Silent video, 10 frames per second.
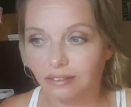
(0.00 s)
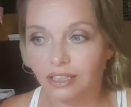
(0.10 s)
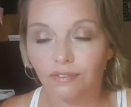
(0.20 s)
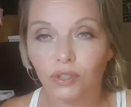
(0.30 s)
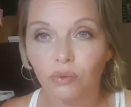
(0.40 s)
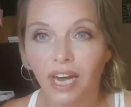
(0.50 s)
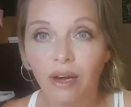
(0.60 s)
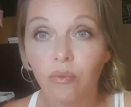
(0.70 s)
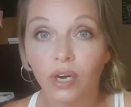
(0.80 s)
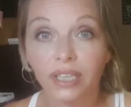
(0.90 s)
give you
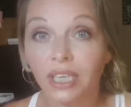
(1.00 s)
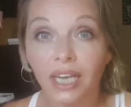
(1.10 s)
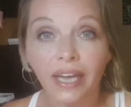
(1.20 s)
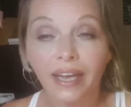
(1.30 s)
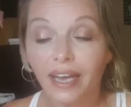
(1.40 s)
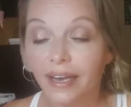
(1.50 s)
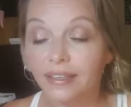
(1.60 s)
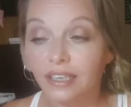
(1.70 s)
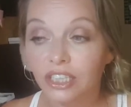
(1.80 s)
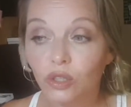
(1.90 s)
that one.
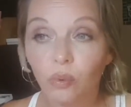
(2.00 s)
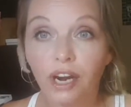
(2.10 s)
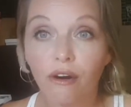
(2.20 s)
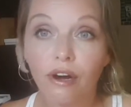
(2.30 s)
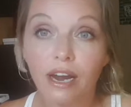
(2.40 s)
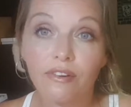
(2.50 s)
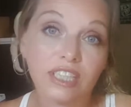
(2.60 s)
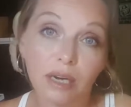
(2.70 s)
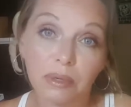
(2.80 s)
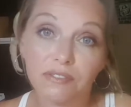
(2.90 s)
And I swear, every
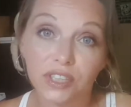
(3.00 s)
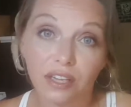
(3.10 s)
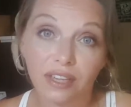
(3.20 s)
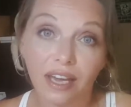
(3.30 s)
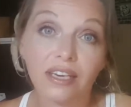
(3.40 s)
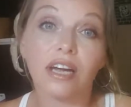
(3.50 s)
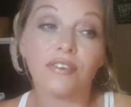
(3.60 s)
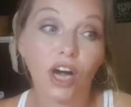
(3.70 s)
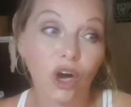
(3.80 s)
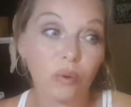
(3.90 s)
time I've done that,
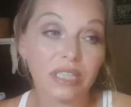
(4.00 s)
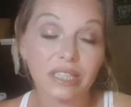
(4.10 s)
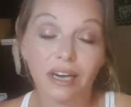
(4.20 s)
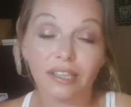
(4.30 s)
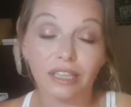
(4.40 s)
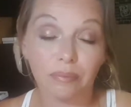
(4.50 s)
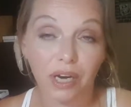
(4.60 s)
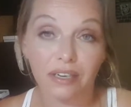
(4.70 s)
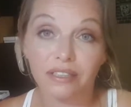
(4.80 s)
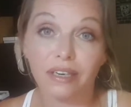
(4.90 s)
I've always gotten the
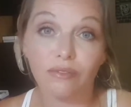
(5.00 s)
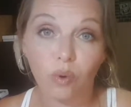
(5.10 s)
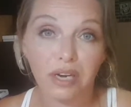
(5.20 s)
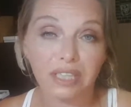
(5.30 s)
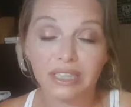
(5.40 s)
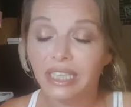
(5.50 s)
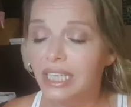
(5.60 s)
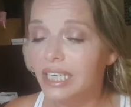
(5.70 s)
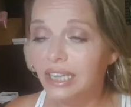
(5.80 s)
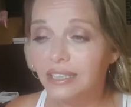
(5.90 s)
box that I've wanted.
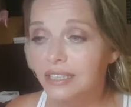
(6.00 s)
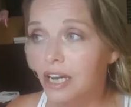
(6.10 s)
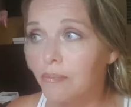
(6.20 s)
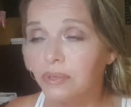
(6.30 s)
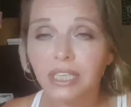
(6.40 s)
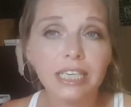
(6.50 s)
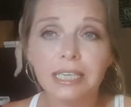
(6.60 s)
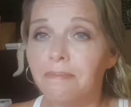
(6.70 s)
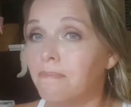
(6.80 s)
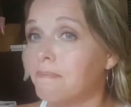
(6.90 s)
This
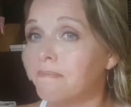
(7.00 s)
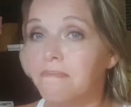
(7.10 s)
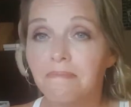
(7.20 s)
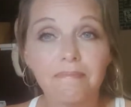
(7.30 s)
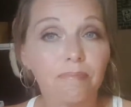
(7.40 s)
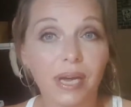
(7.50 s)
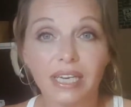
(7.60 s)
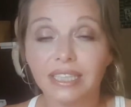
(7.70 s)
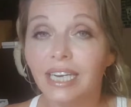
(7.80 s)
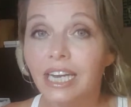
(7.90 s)
company,
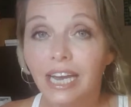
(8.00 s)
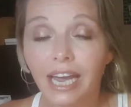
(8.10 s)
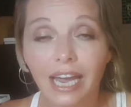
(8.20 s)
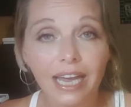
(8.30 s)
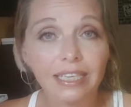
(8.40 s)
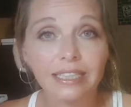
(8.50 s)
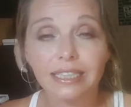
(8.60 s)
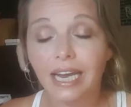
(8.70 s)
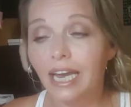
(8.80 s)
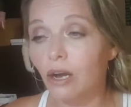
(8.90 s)
best. Hands
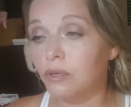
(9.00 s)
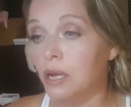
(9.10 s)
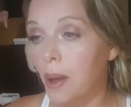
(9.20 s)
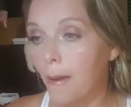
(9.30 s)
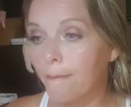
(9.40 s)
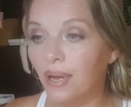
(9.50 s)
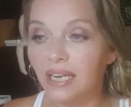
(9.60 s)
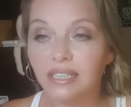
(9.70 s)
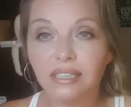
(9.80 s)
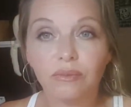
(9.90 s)
down,
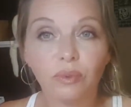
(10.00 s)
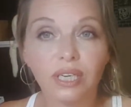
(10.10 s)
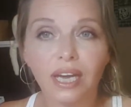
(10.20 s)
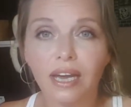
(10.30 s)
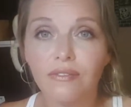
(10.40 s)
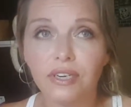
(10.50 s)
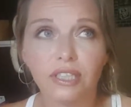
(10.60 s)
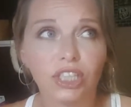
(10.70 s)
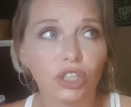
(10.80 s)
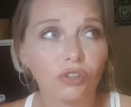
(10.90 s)
best. We have
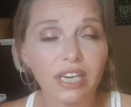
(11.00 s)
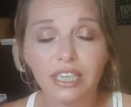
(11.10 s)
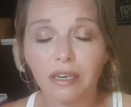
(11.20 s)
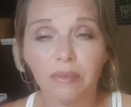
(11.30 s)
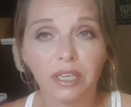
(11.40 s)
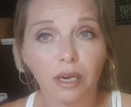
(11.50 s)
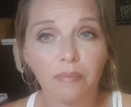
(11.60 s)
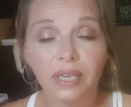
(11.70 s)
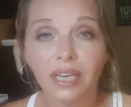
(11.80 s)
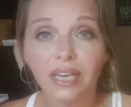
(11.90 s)
a strike coming
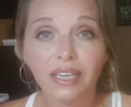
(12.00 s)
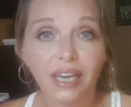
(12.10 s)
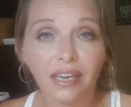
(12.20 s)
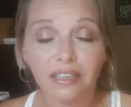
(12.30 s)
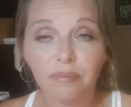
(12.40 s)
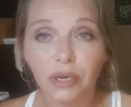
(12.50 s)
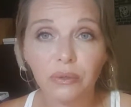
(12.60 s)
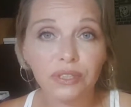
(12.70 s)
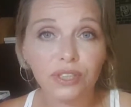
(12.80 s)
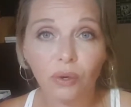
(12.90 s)
up. Canada
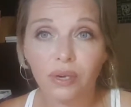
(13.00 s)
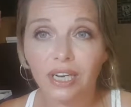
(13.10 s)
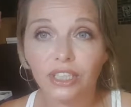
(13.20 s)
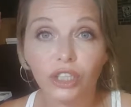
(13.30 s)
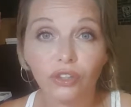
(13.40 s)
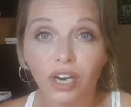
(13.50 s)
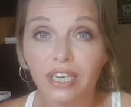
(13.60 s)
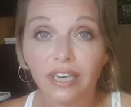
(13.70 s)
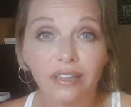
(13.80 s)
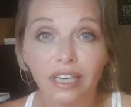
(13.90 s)
Post is going on
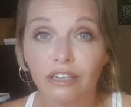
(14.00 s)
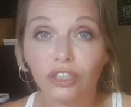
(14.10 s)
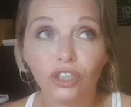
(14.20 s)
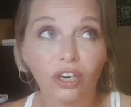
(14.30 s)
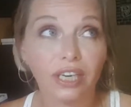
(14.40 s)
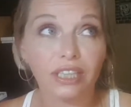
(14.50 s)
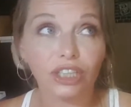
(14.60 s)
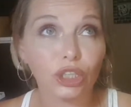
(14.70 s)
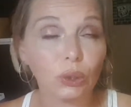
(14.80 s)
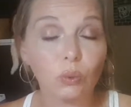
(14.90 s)
strike, and they are trying
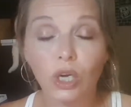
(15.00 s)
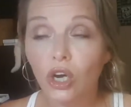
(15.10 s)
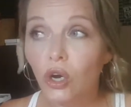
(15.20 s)
to